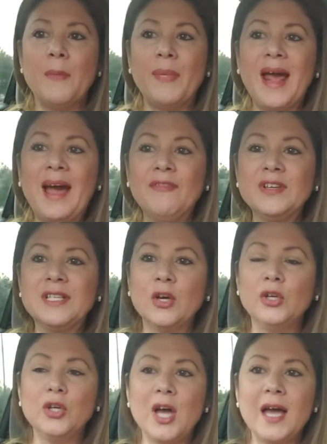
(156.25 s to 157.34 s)
But I have to tell
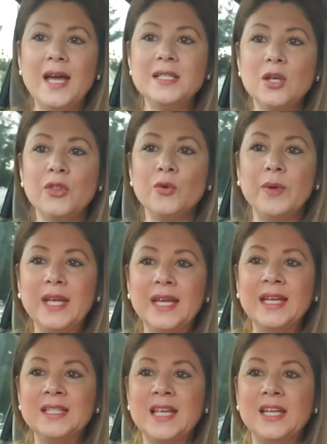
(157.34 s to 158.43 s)
you guys, on the
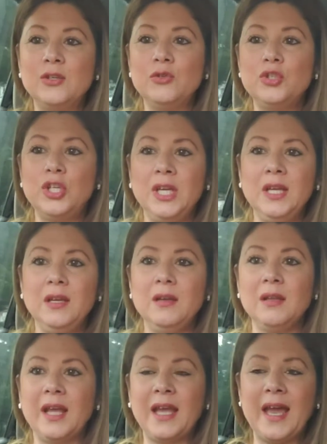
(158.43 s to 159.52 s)
weekends I do cheat.
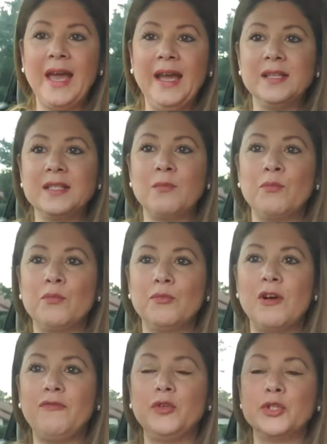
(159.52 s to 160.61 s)
Like I ate some
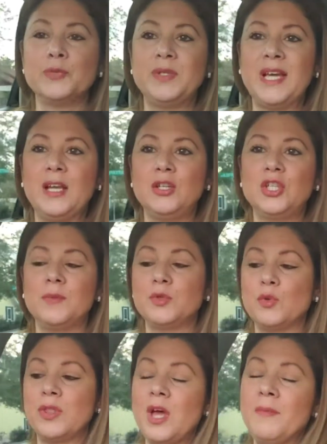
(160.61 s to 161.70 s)
Ruffles potato chips
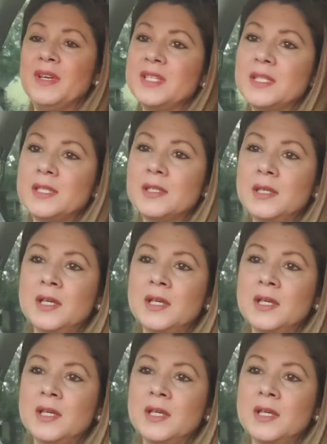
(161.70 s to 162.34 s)
with hummus.